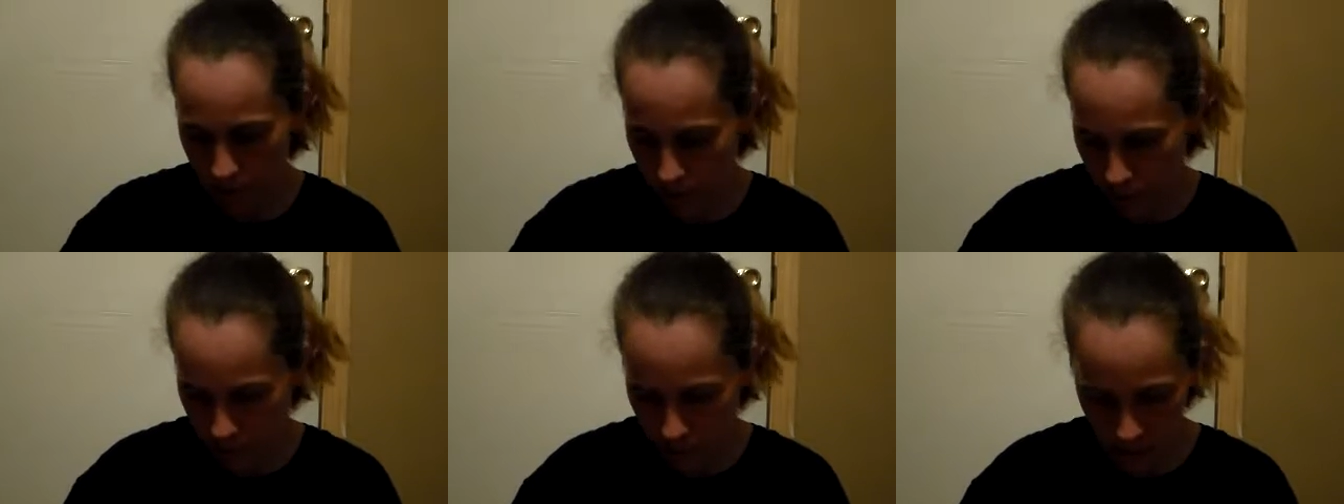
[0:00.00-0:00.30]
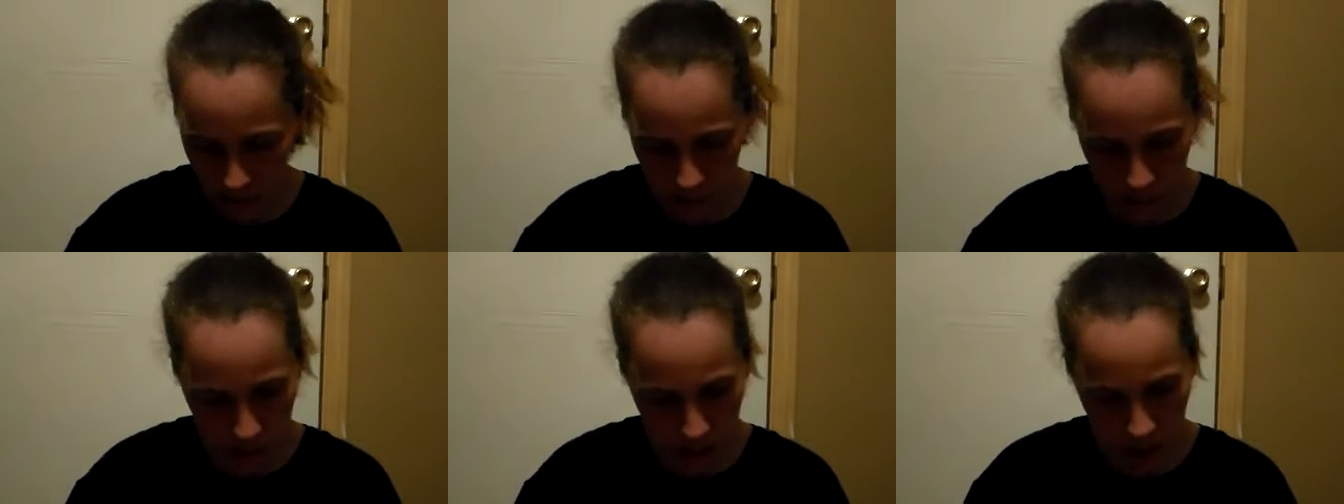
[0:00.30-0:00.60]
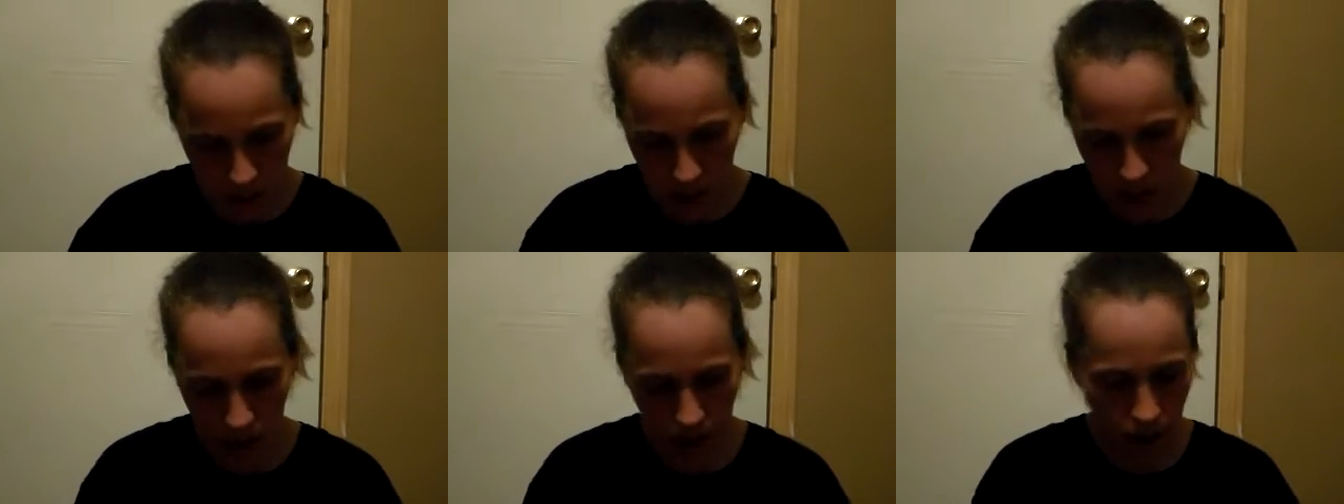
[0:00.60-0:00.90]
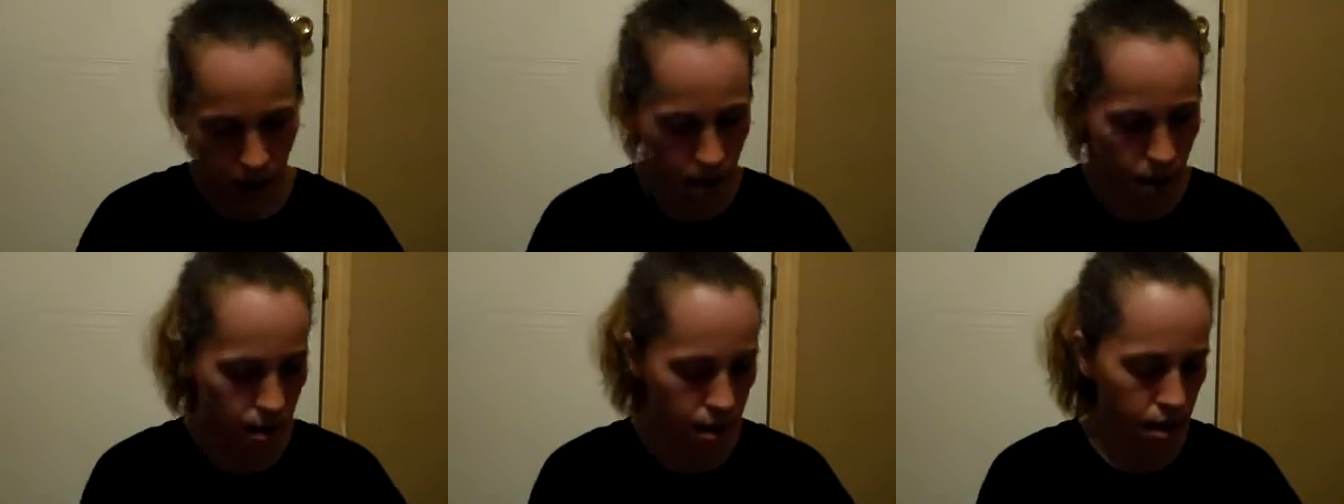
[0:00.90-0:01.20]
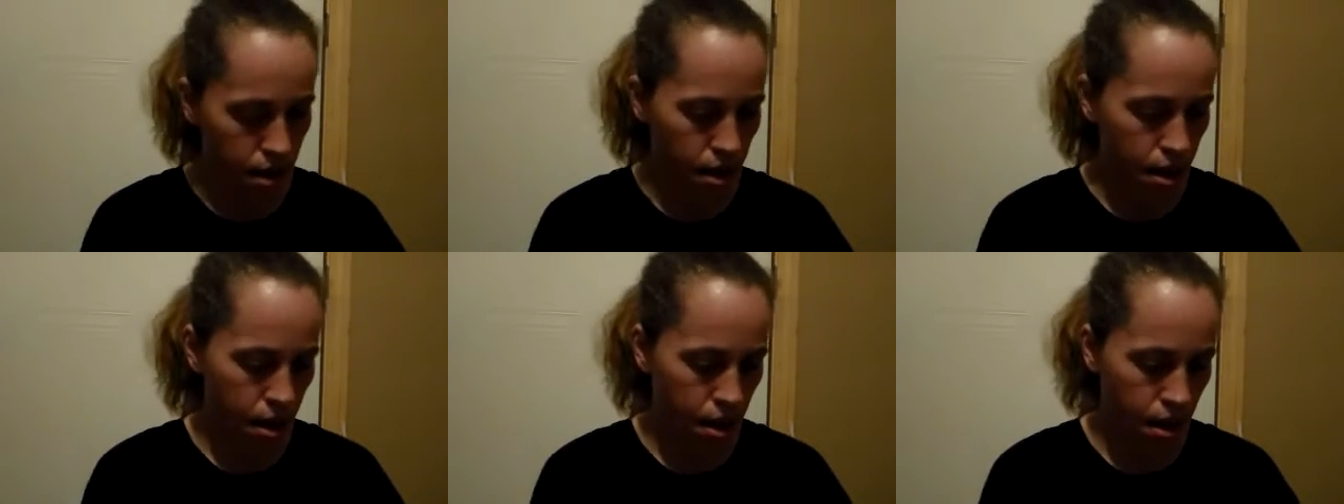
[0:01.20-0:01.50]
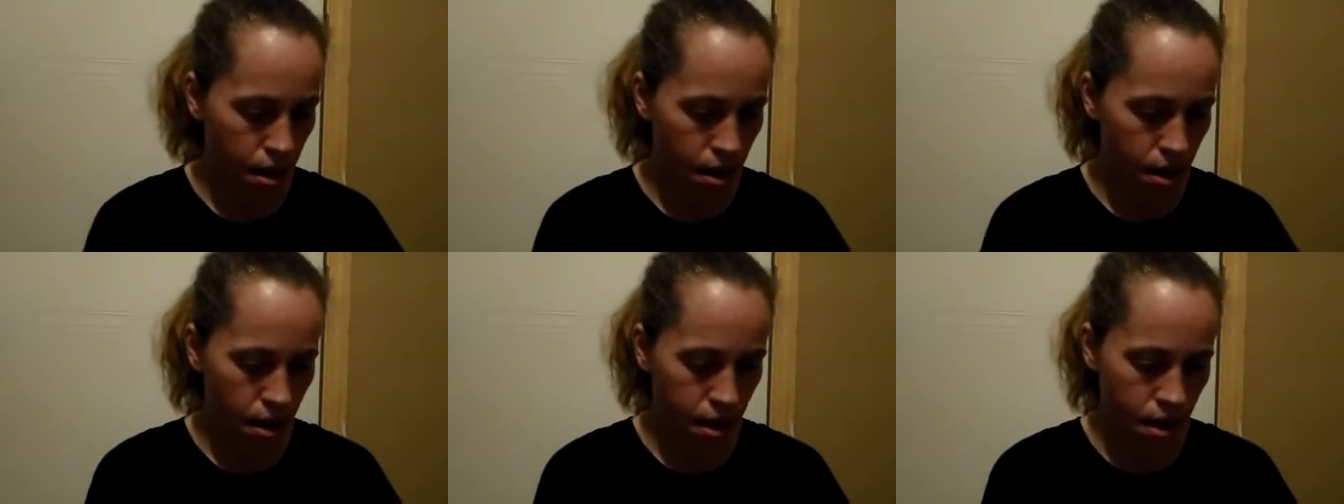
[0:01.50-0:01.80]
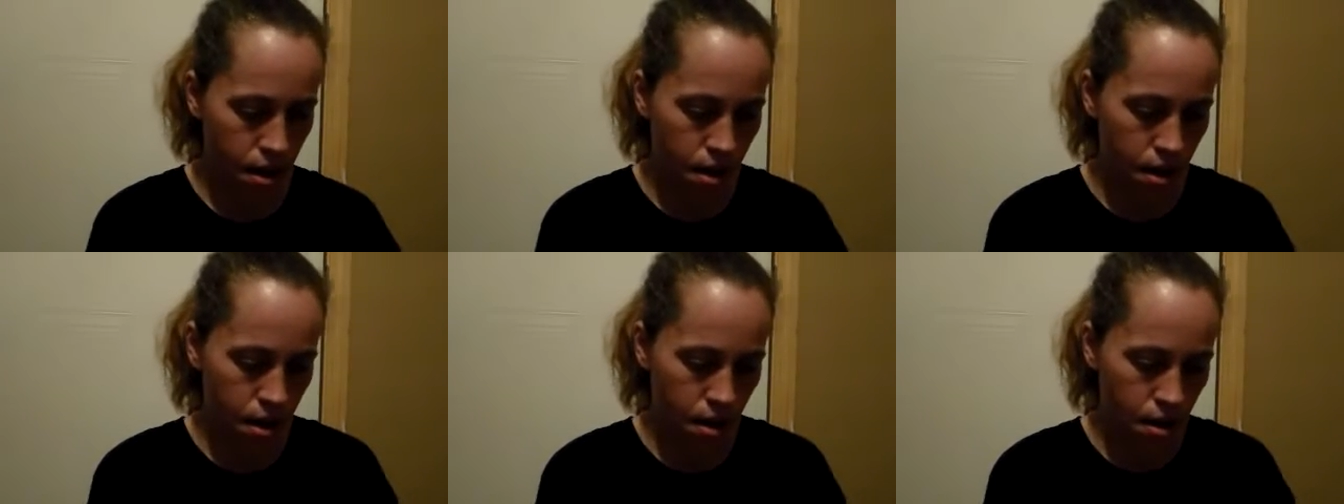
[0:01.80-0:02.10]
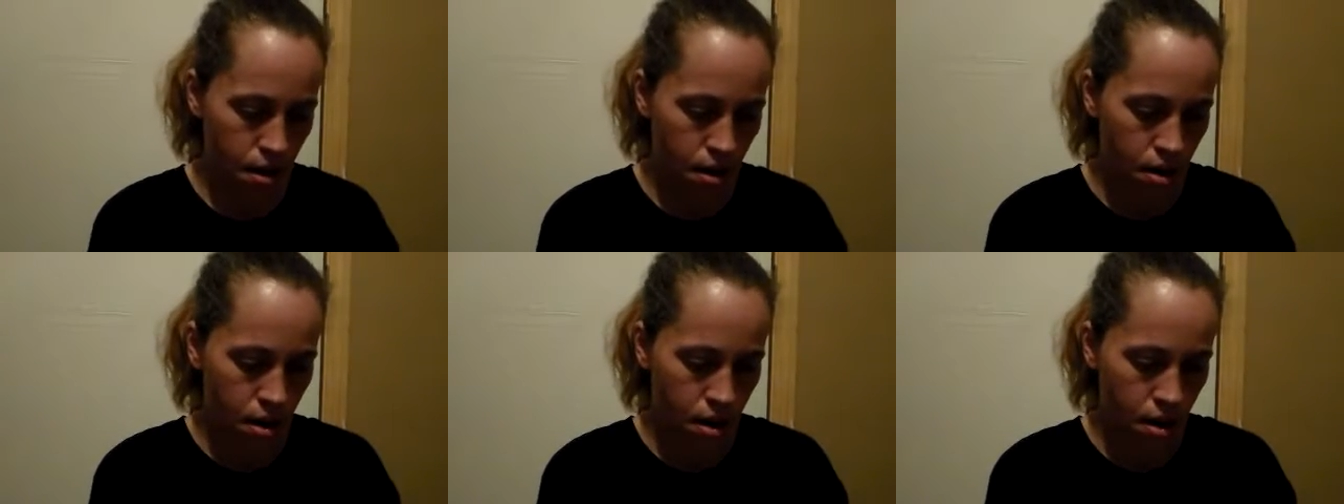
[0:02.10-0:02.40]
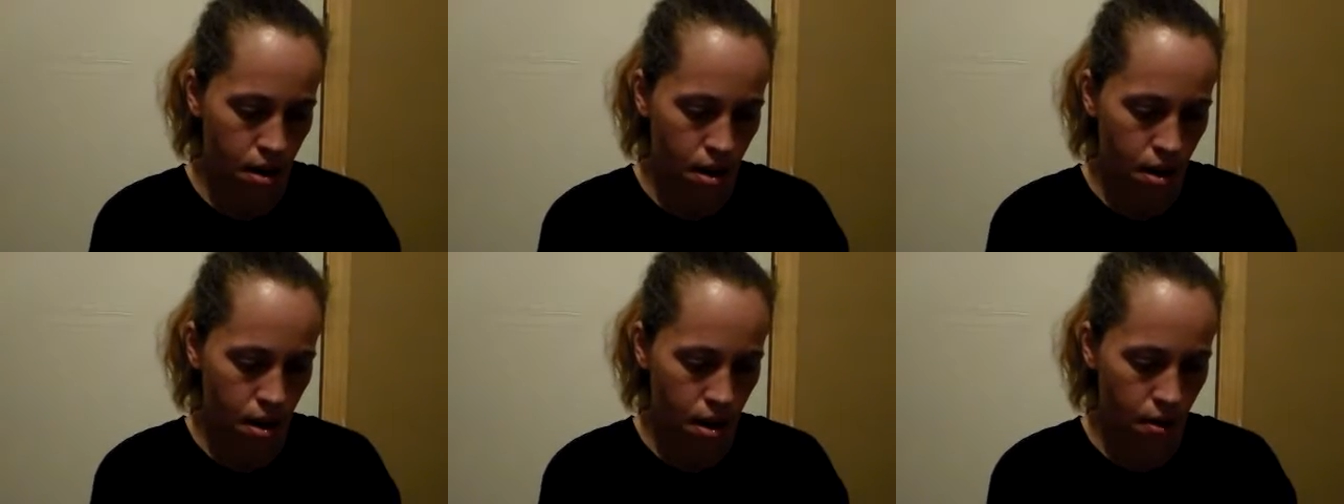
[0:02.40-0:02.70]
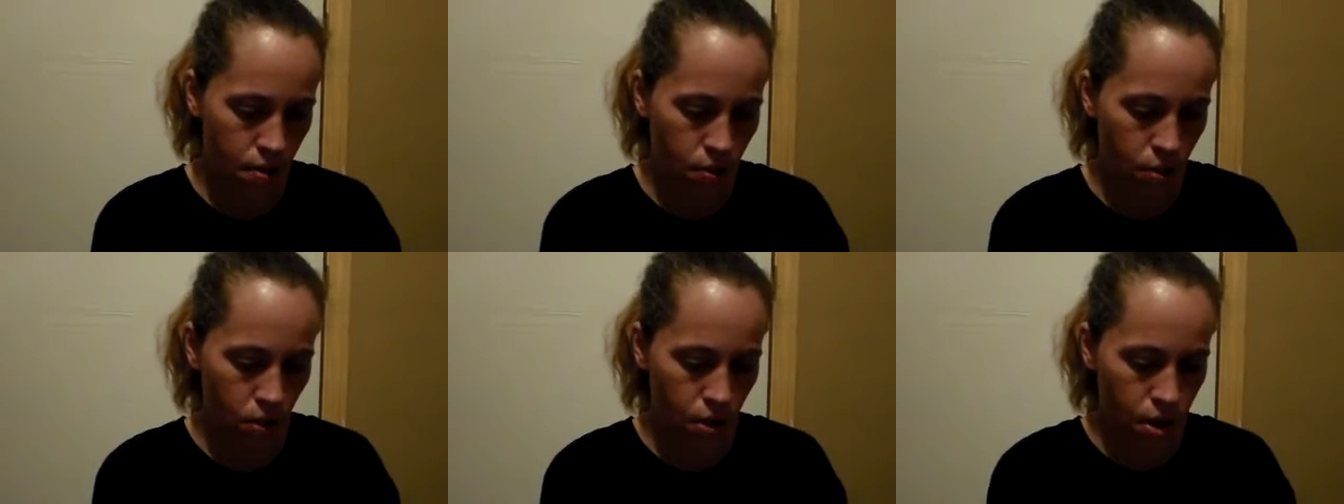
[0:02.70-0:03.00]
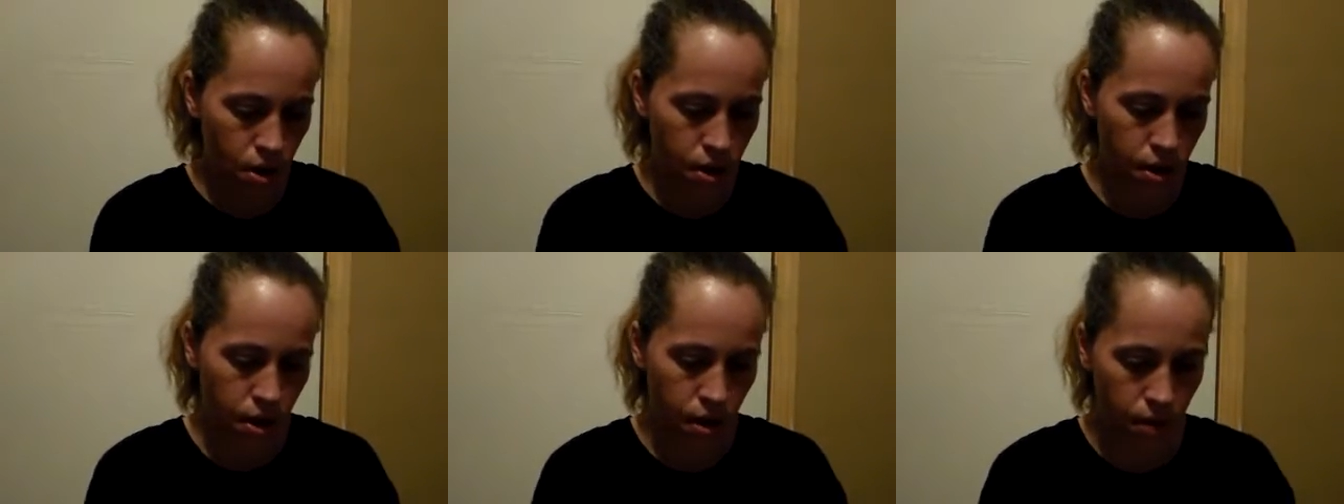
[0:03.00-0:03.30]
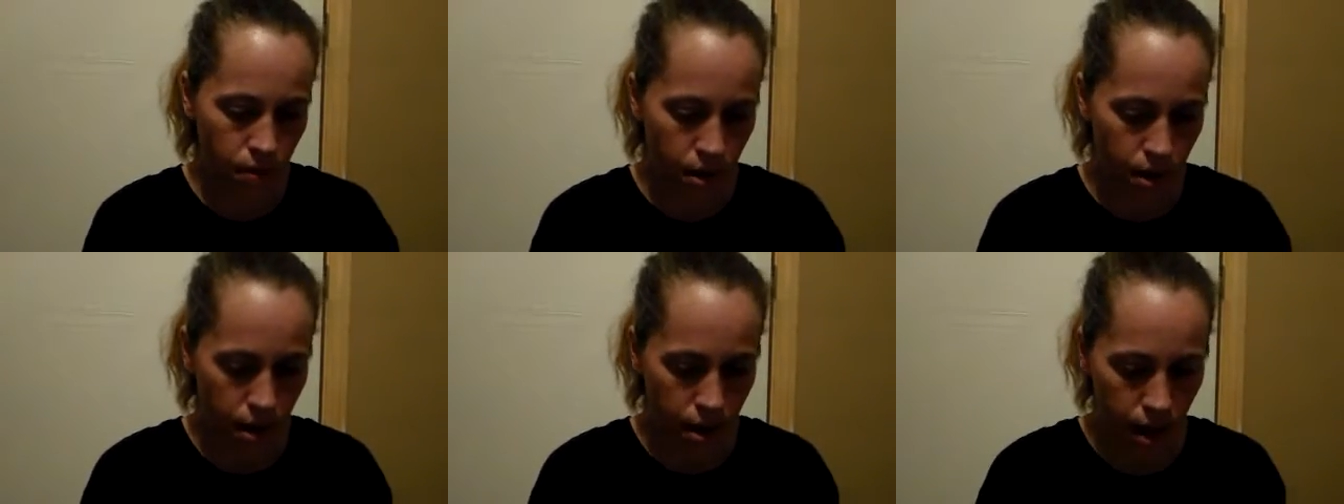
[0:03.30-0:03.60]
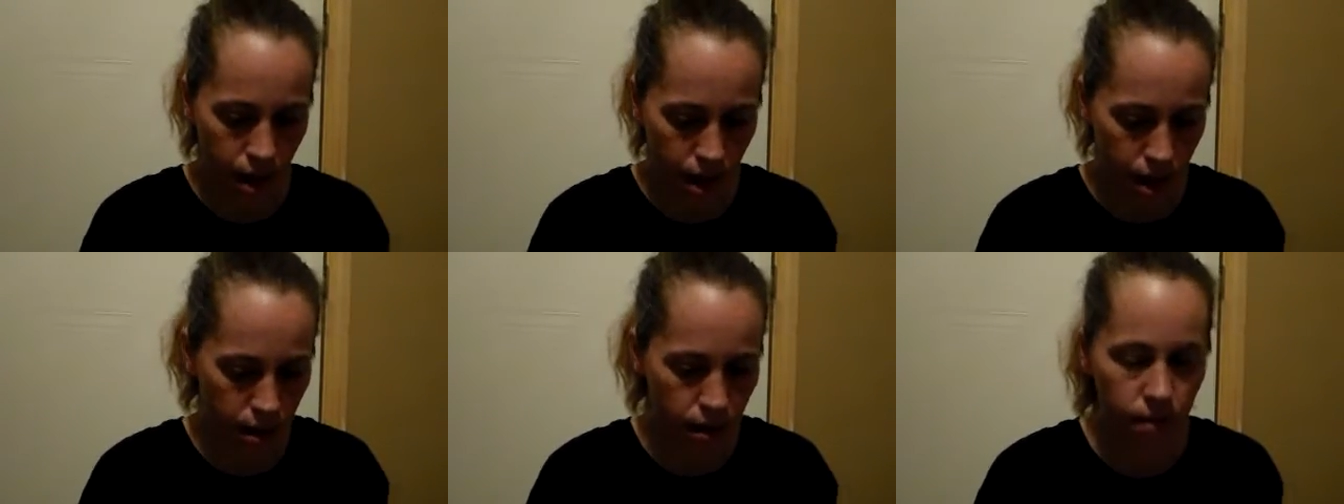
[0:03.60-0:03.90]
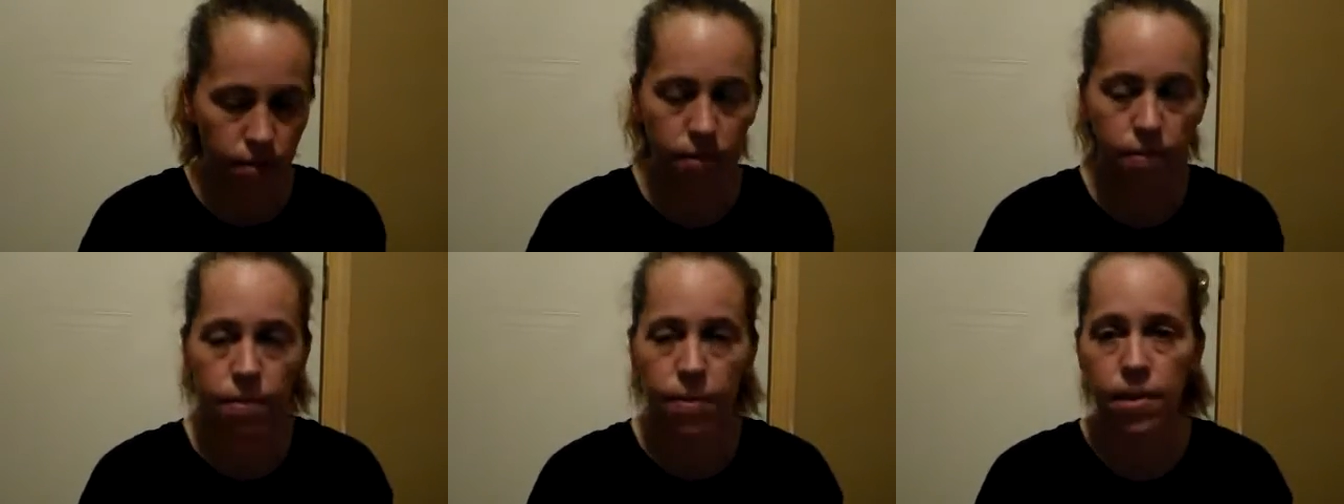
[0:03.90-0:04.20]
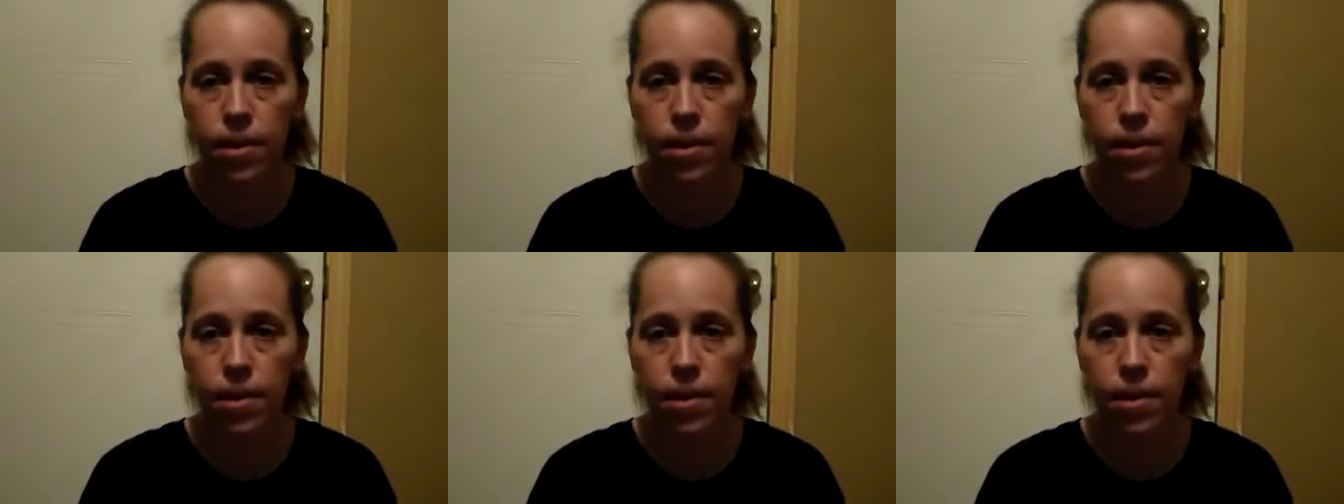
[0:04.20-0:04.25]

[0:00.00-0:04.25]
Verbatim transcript: Comes with, and we'll just get rid of that